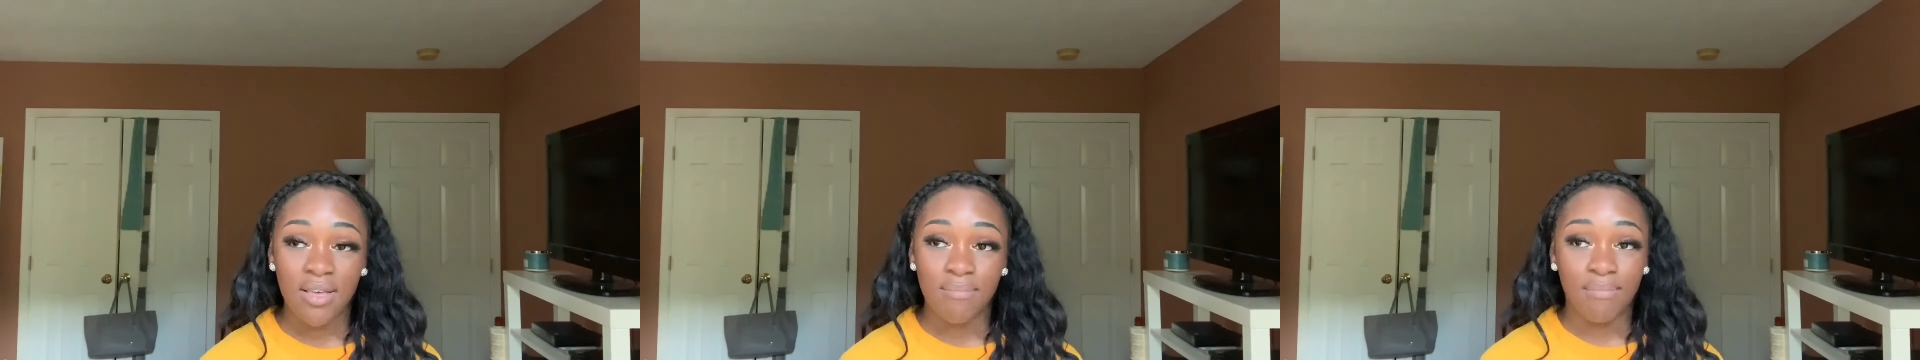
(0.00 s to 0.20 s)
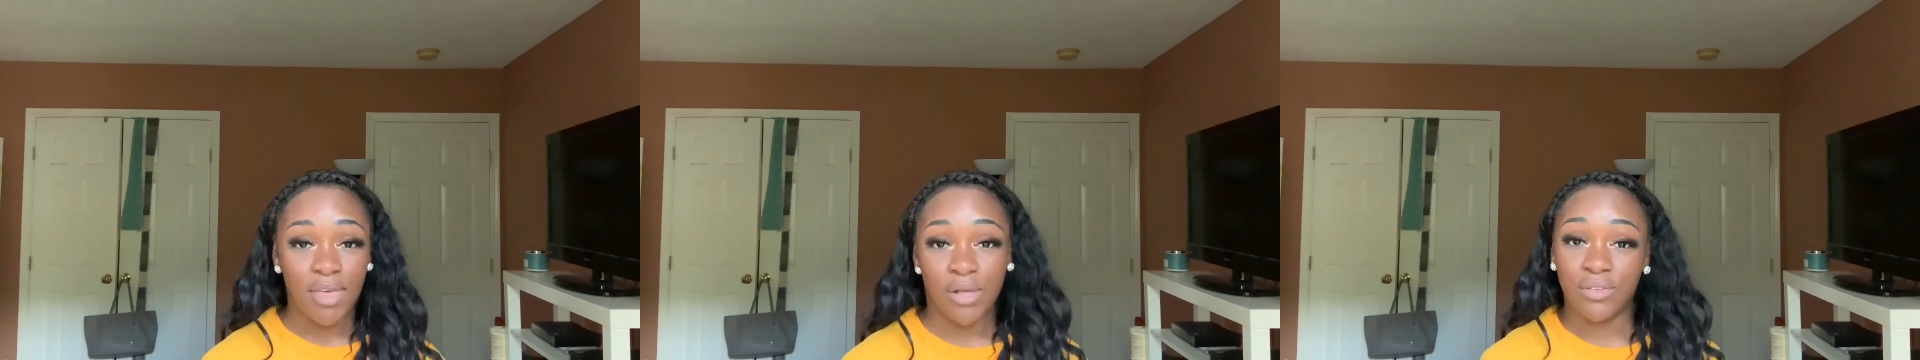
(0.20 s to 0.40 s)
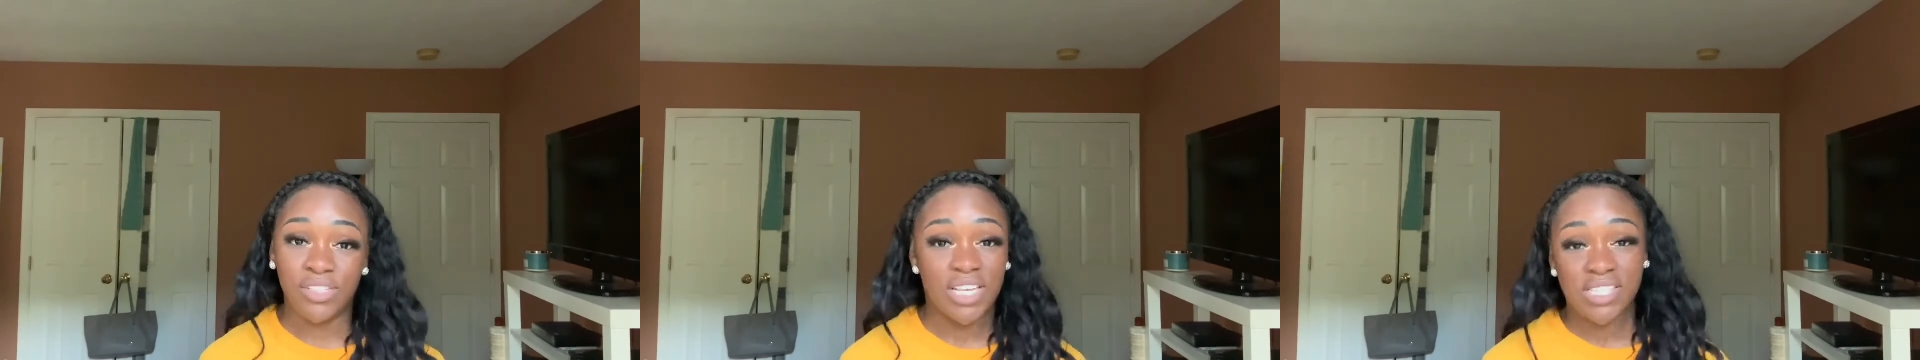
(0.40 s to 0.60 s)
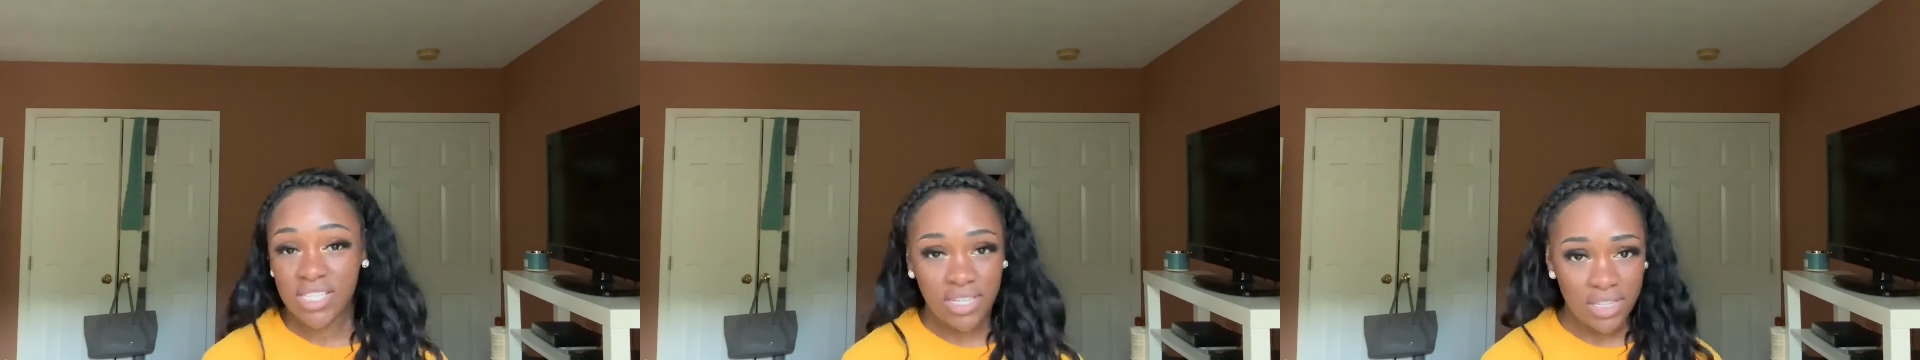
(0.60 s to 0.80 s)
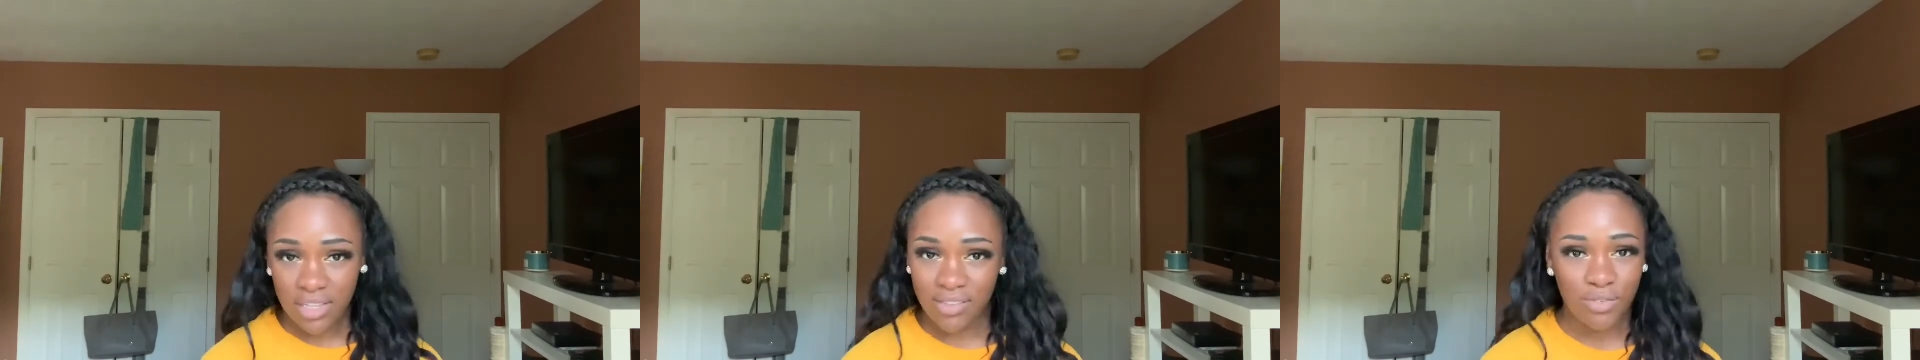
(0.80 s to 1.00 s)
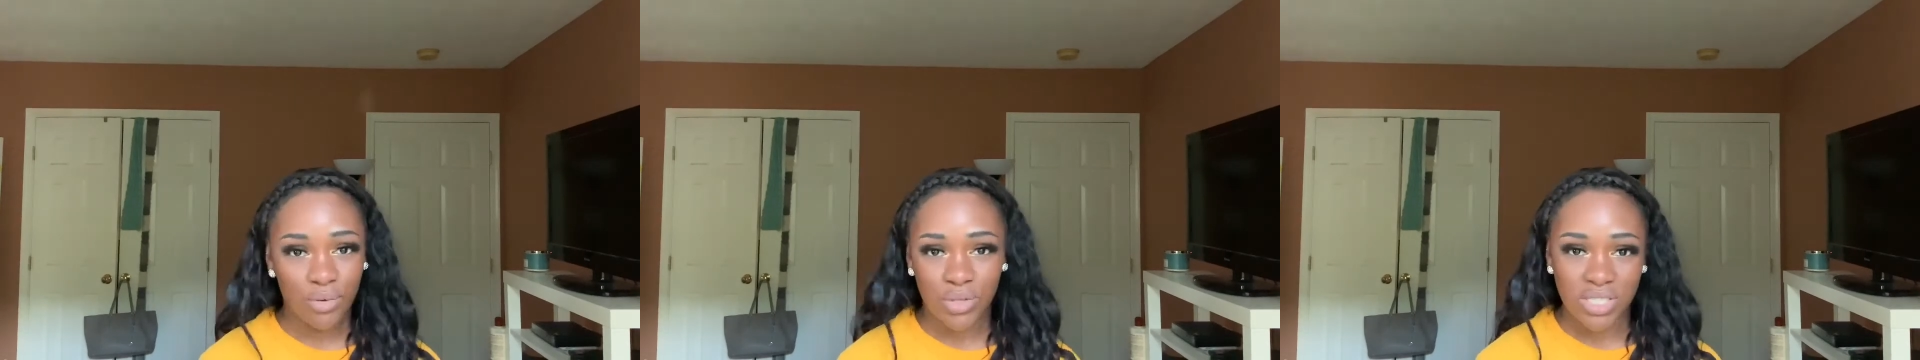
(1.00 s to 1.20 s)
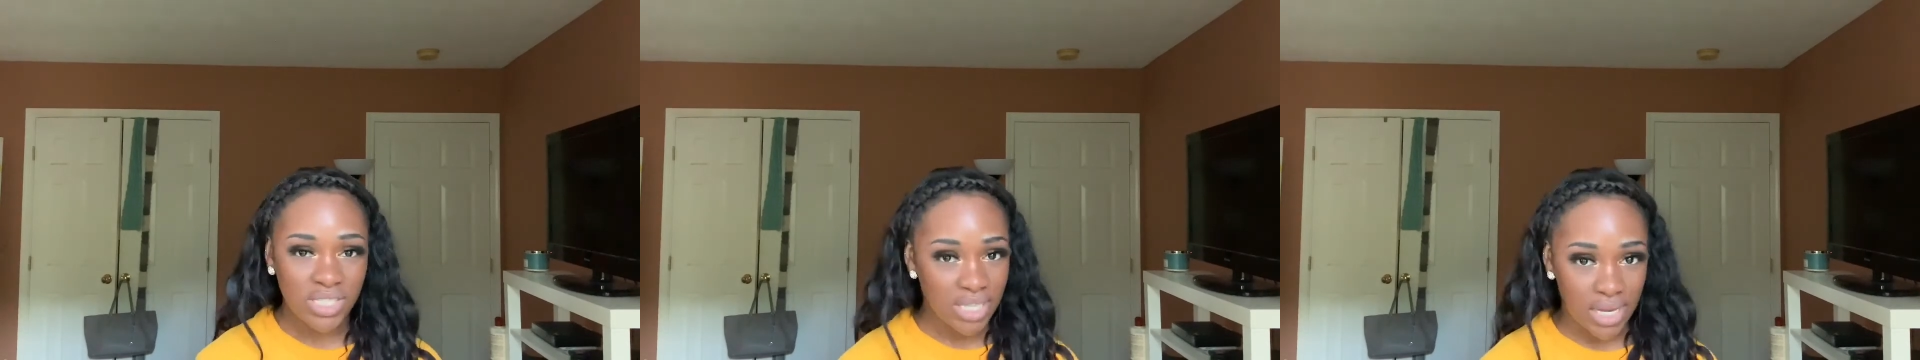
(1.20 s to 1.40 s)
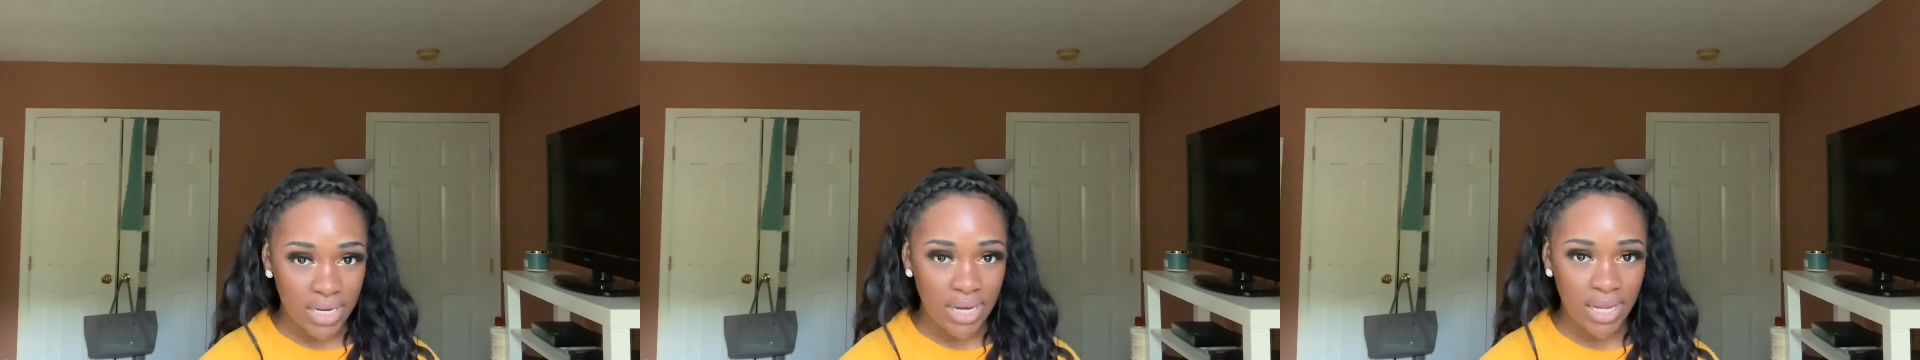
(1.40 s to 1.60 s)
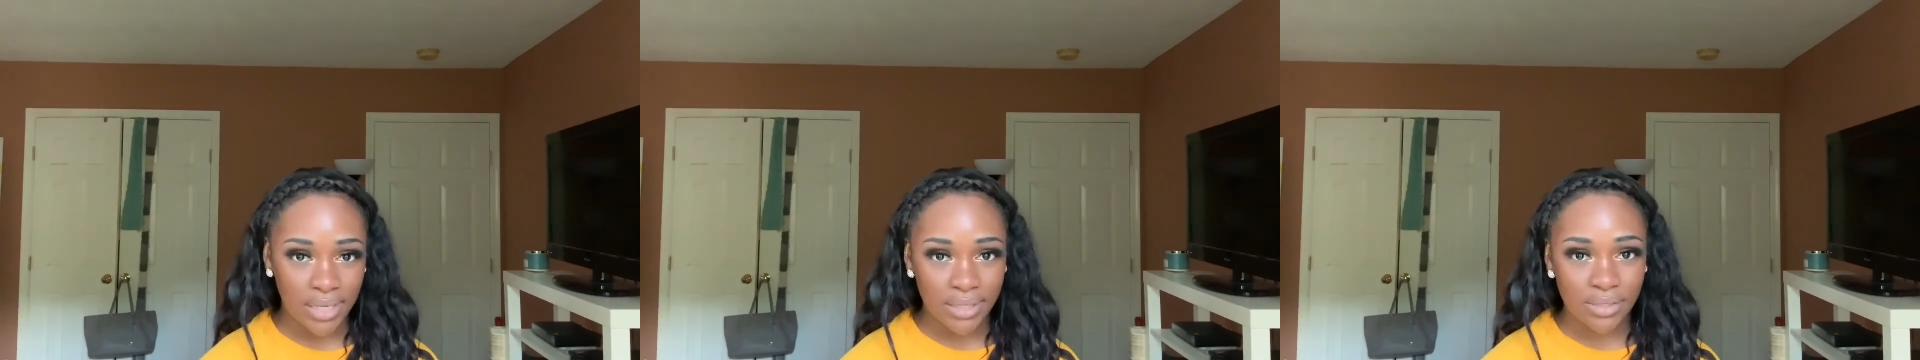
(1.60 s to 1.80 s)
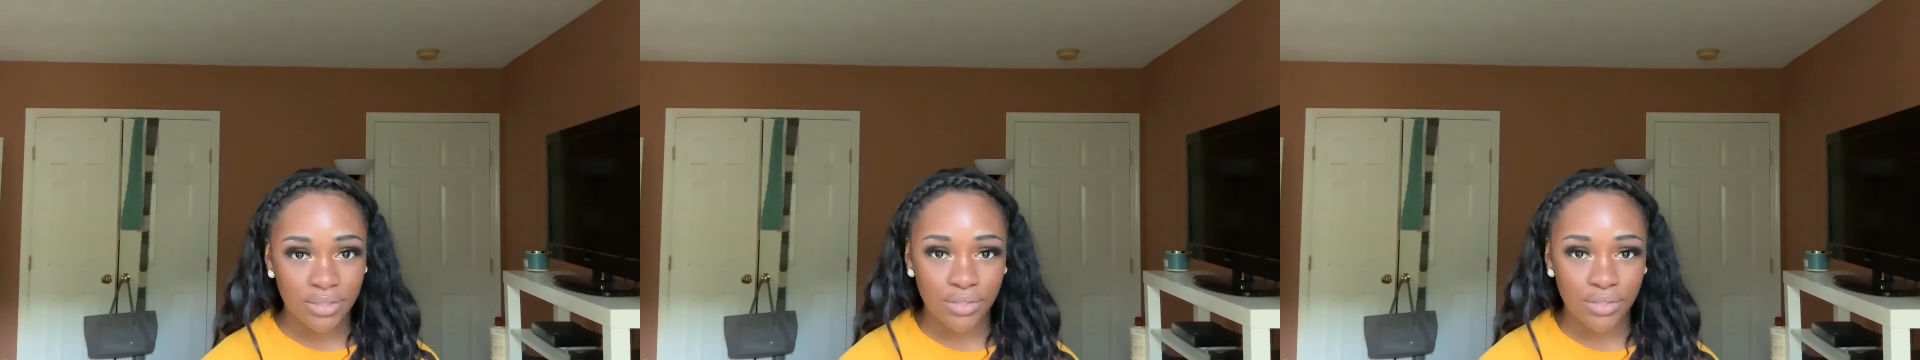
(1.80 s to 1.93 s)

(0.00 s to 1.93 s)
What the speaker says: mail doesn't deliver on Sundays.